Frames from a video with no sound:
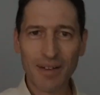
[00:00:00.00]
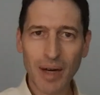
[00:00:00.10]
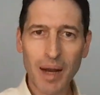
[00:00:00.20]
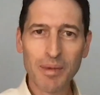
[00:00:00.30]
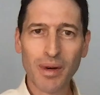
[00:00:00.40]

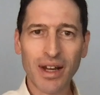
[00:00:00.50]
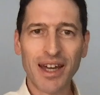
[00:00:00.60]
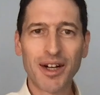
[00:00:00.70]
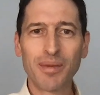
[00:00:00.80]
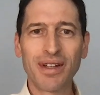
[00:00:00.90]
My name is Mark
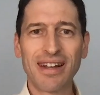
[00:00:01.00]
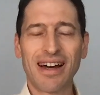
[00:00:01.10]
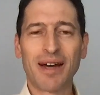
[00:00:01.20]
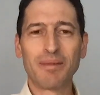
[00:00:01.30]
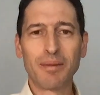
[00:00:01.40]
Andermann.
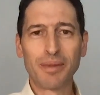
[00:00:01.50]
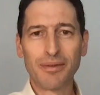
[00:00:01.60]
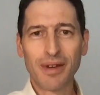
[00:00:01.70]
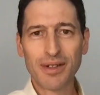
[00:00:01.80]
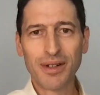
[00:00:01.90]
I'm a
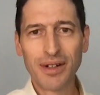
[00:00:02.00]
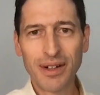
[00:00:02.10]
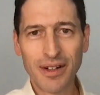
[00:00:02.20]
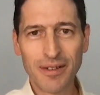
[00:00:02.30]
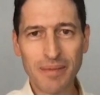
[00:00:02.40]

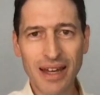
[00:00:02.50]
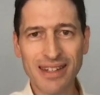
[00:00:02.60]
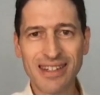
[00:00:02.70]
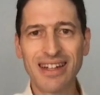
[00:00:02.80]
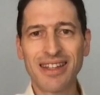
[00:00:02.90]
professor of
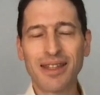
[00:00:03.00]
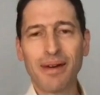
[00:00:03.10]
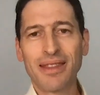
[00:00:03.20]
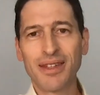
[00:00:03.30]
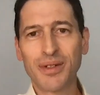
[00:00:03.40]
medicine at the
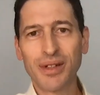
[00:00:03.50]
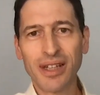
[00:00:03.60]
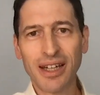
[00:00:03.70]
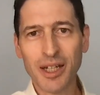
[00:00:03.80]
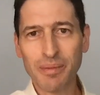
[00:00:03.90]
Beth Israel
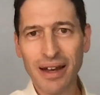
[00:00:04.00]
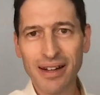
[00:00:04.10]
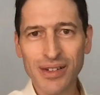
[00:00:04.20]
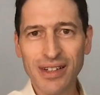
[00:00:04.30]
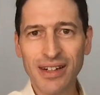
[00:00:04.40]
Deaconess
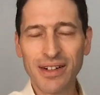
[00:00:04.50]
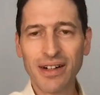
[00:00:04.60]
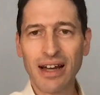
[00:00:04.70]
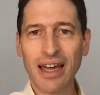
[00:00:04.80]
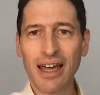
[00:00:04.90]
Medical
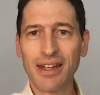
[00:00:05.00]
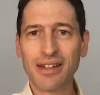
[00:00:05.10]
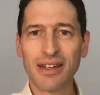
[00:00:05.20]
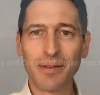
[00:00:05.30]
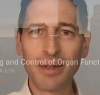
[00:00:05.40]
Center,
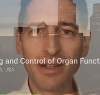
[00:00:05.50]
and I'm here